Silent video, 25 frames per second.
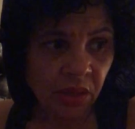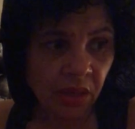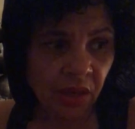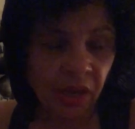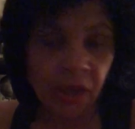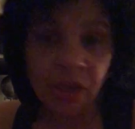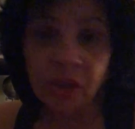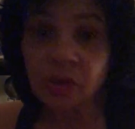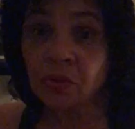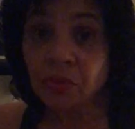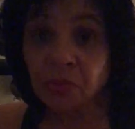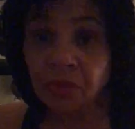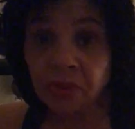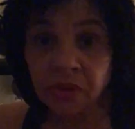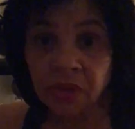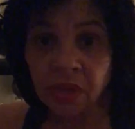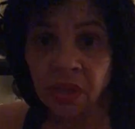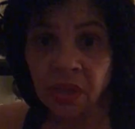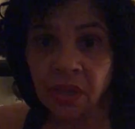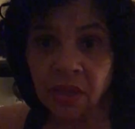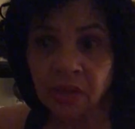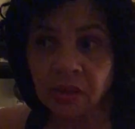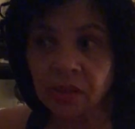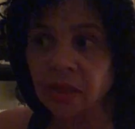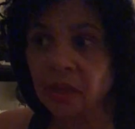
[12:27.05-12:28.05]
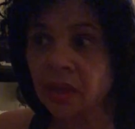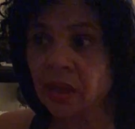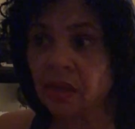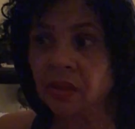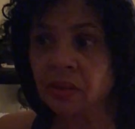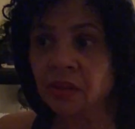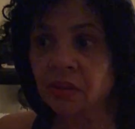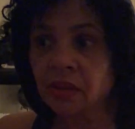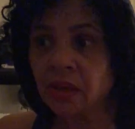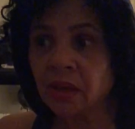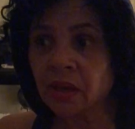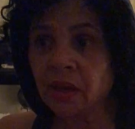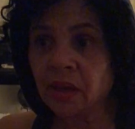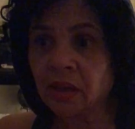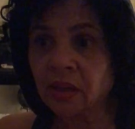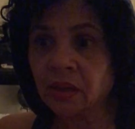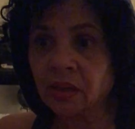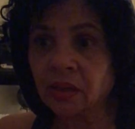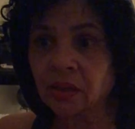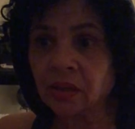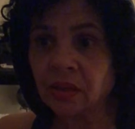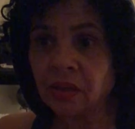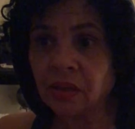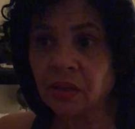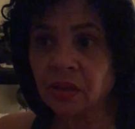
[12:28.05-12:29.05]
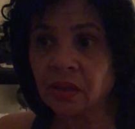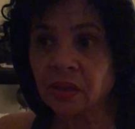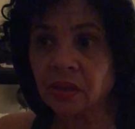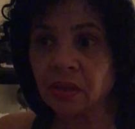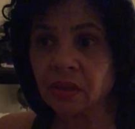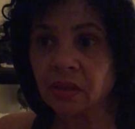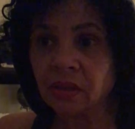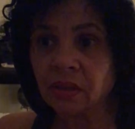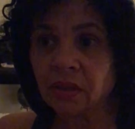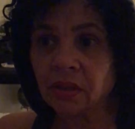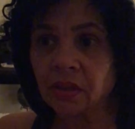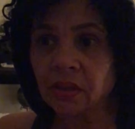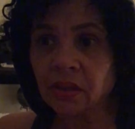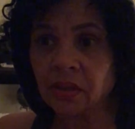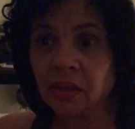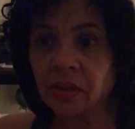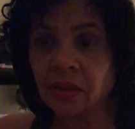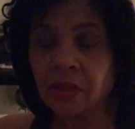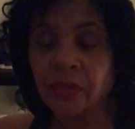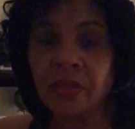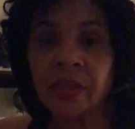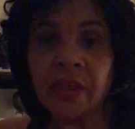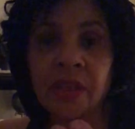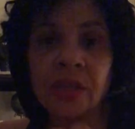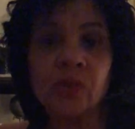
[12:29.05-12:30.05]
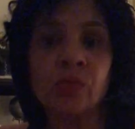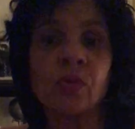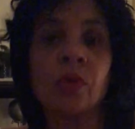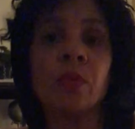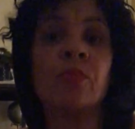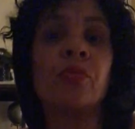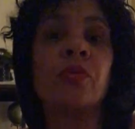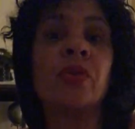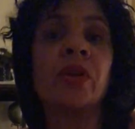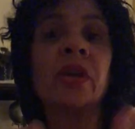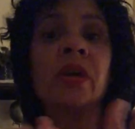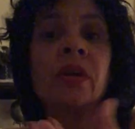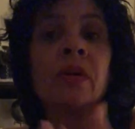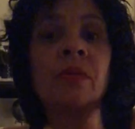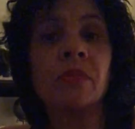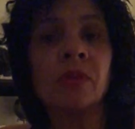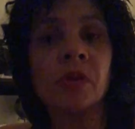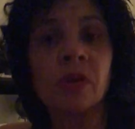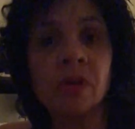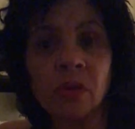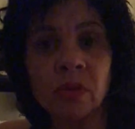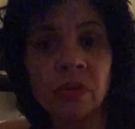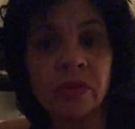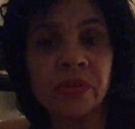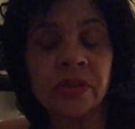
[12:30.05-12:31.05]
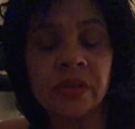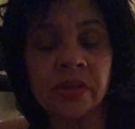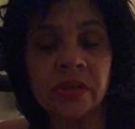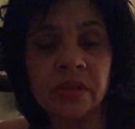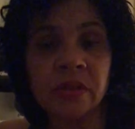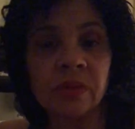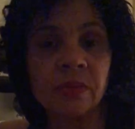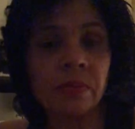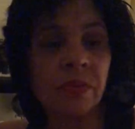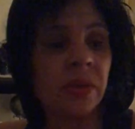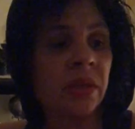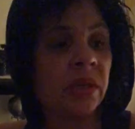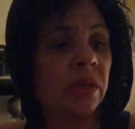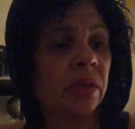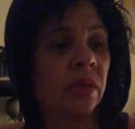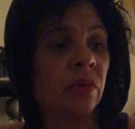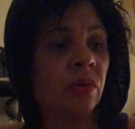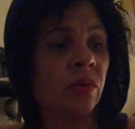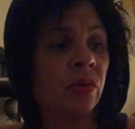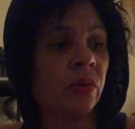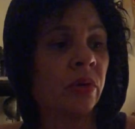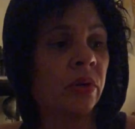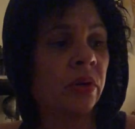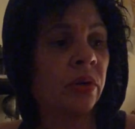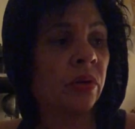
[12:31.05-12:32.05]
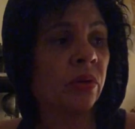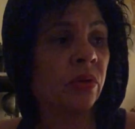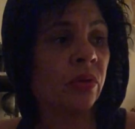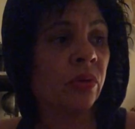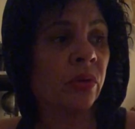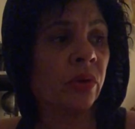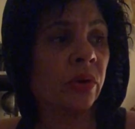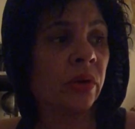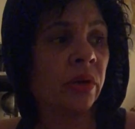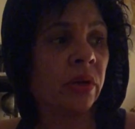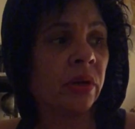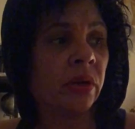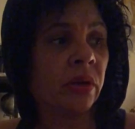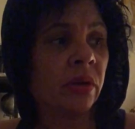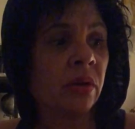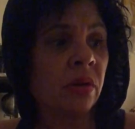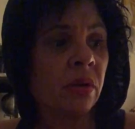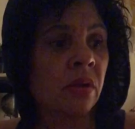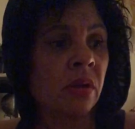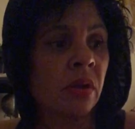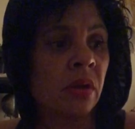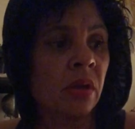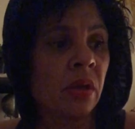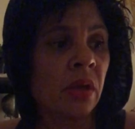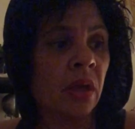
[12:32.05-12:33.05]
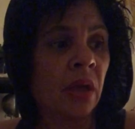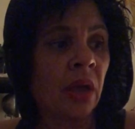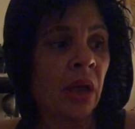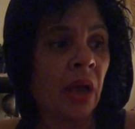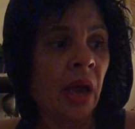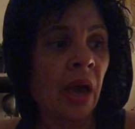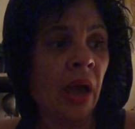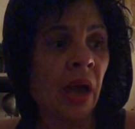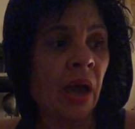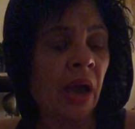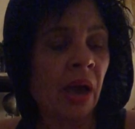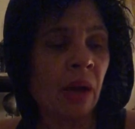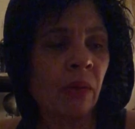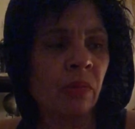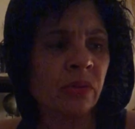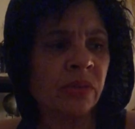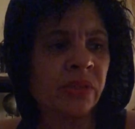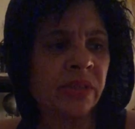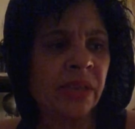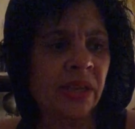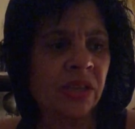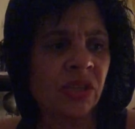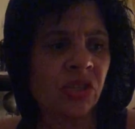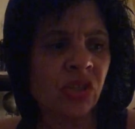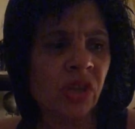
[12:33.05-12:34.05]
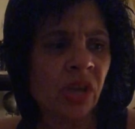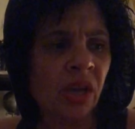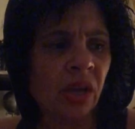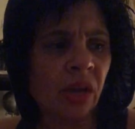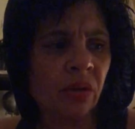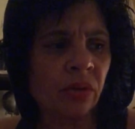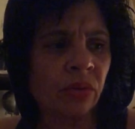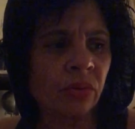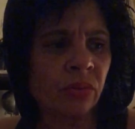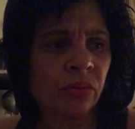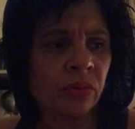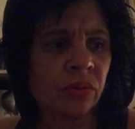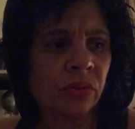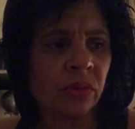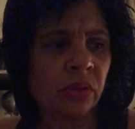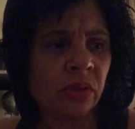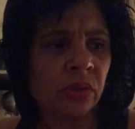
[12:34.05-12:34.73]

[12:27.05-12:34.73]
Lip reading: And you think that this will bring them closer to me, or I was that child,